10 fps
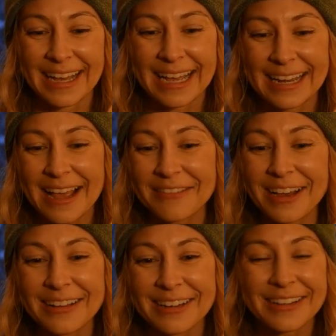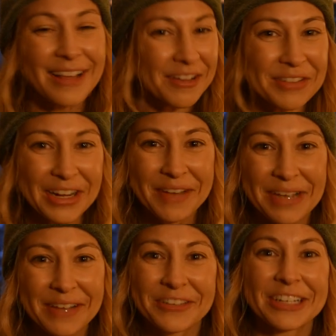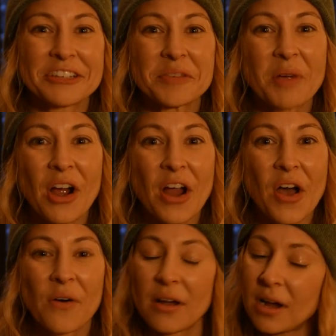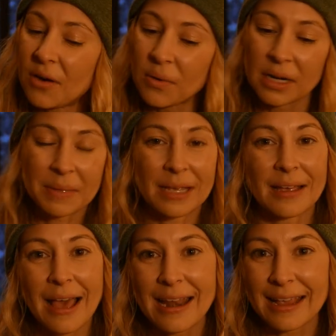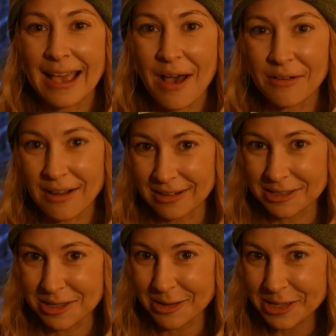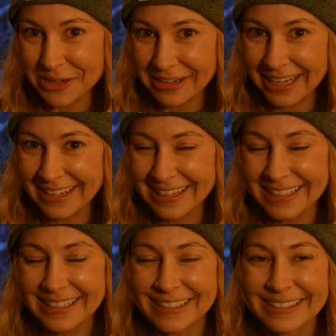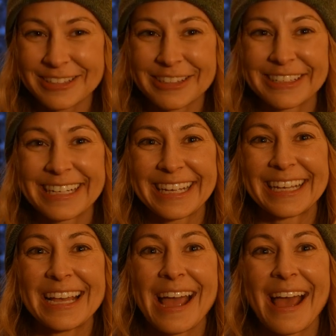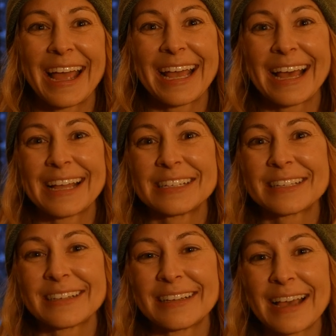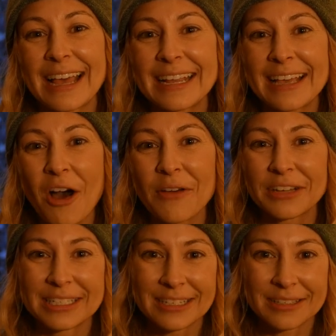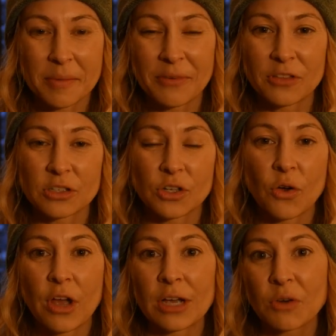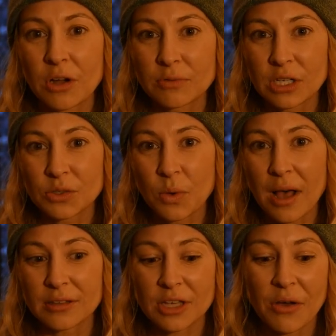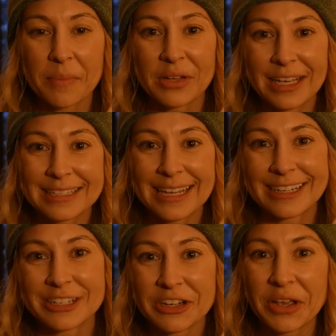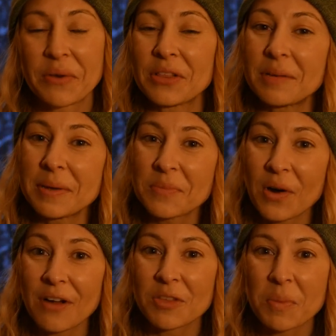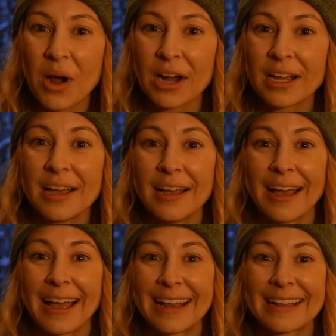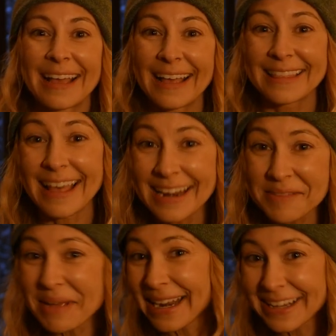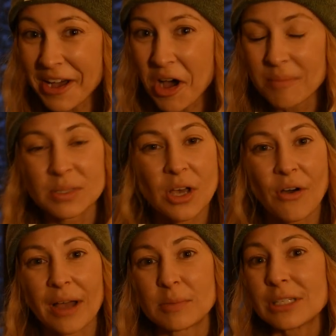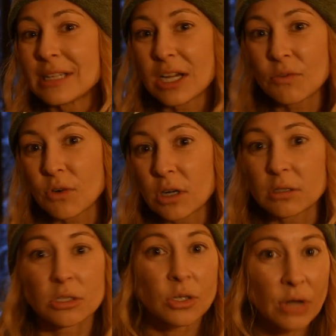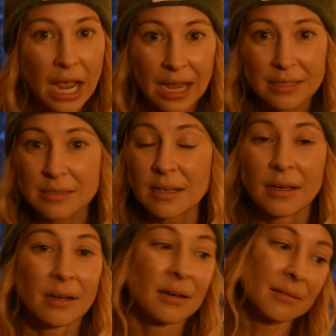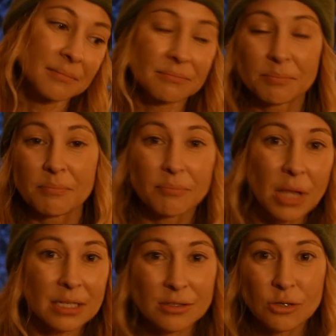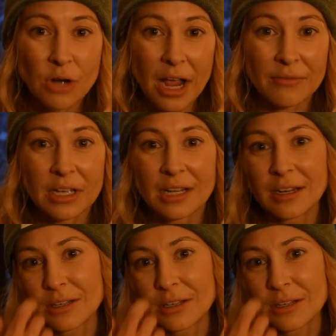And I've got a lot more coming up for you tomorrow. We're going to be heading out on a snowshoeing little journey and heading off into some of the sequoia groves as well. So I'm really excited to show you a little bit more of the park. And then I'm heading home. So I'm just here for 2 days plus the drive-in.